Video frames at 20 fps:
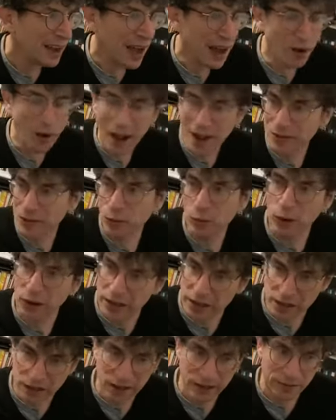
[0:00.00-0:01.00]
I don't have to work
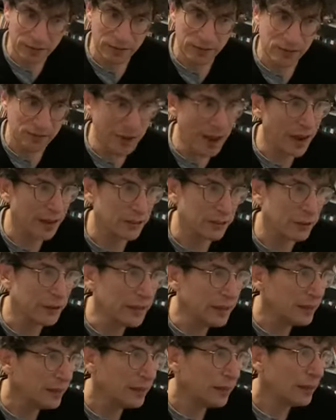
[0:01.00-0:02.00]
at a
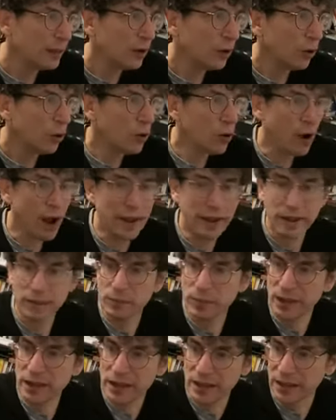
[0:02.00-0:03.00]
factory. Or I could
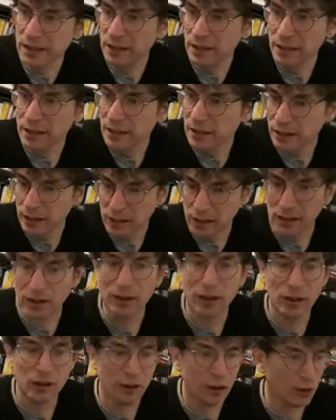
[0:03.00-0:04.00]
be
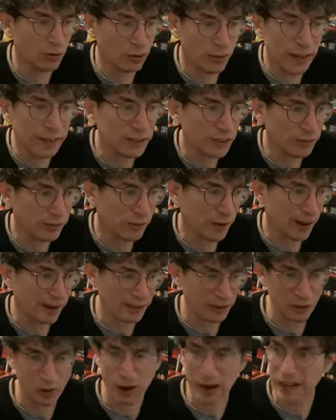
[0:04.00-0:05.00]
a, a rent a
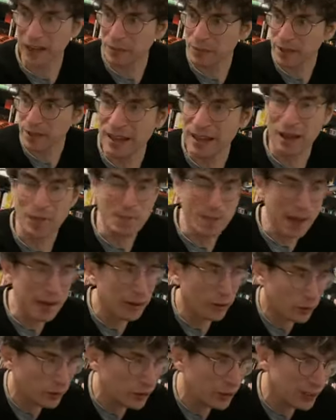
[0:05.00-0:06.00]
friend, or I could a
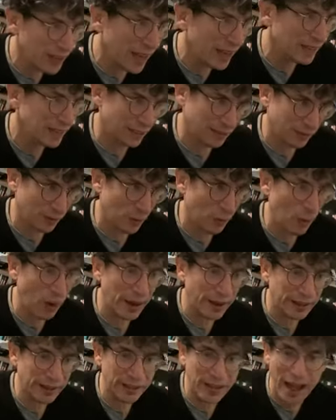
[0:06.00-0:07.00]
medical detective, or I
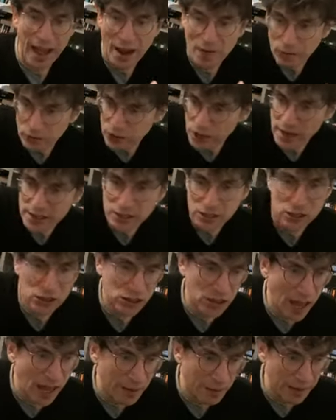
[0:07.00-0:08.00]
could advertise on the
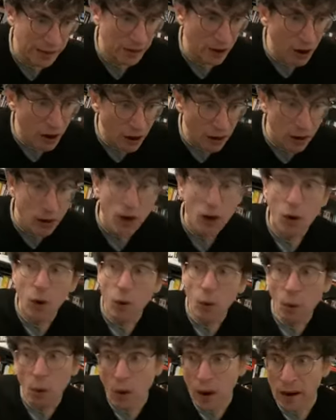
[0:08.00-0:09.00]
side of my car,
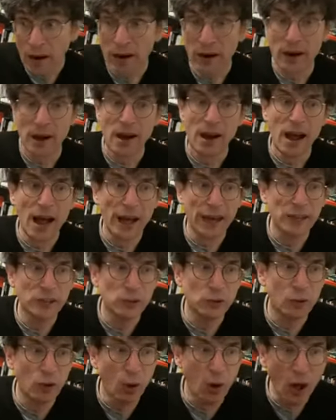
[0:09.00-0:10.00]
or I could
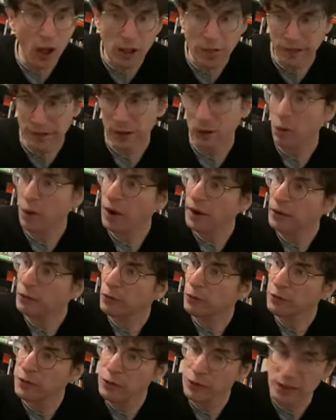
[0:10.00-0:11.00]
do all of it, or I could
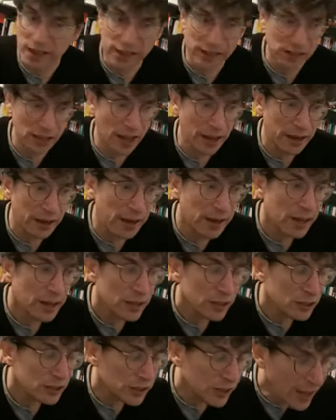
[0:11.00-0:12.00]
review things on
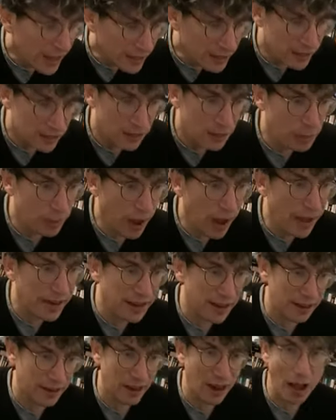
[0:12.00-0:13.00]

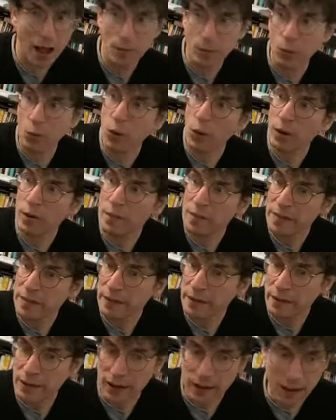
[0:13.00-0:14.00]
slicethepie.com, or
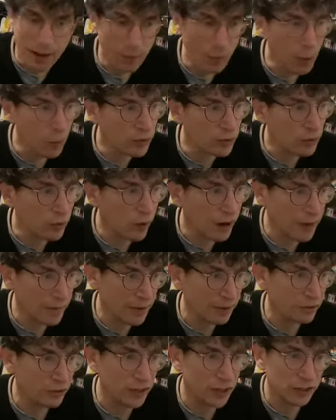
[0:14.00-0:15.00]
um, what was the one I
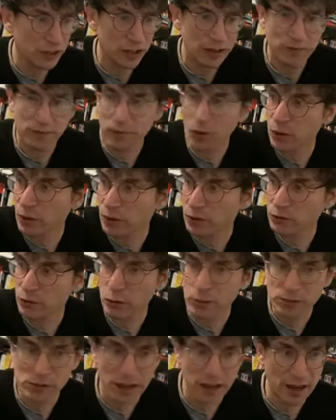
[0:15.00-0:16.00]
mentioned yesterday?
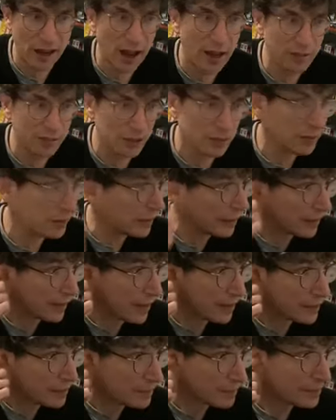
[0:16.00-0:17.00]
Focusgroup.com, something like
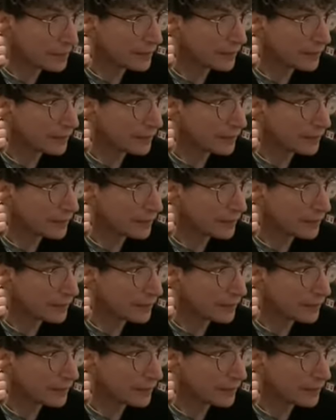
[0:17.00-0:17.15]
that.